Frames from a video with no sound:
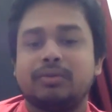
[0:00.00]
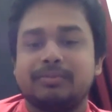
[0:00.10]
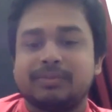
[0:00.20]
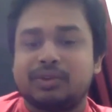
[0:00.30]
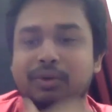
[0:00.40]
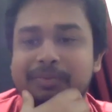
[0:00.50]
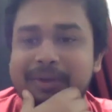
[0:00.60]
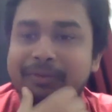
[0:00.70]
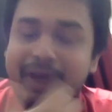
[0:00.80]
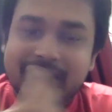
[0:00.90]
So my
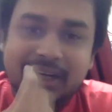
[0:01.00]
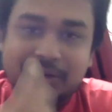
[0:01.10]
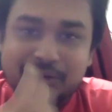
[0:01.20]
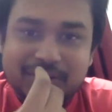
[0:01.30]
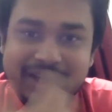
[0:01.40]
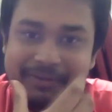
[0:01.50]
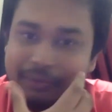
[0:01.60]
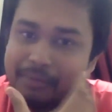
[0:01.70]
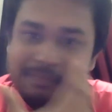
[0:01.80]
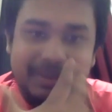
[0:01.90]
father used to say
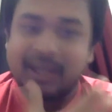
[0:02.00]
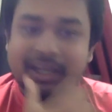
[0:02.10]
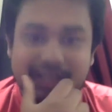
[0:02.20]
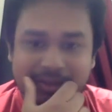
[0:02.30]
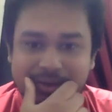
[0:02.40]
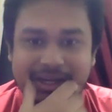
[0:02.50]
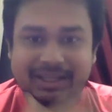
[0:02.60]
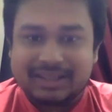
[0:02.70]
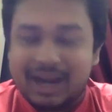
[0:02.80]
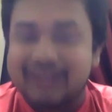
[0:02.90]
from beginning, when I
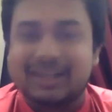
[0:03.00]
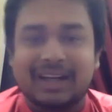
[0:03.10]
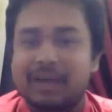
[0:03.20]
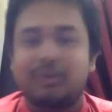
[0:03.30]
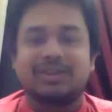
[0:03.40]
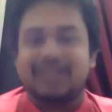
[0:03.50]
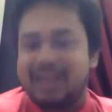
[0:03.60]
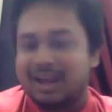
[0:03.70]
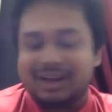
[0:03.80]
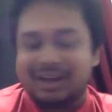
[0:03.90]
started, I was
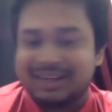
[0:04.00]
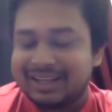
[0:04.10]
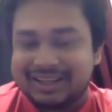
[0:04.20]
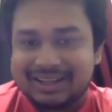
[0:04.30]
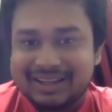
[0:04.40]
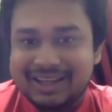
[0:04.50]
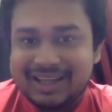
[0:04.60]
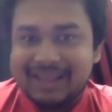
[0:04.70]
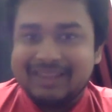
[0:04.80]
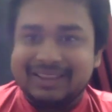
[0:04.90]
young, like
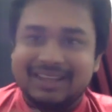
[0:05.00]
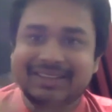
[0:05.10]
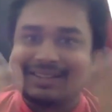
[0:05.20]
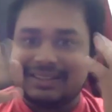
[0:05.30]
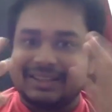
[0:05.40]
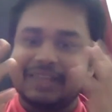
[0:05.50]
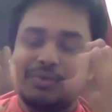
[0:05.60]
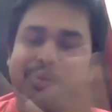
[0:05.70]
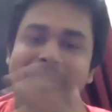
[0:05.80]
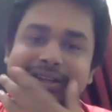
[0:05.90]
this
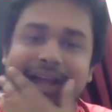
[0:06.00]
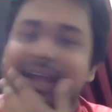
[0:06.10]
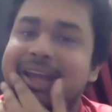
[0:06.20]
word I cannot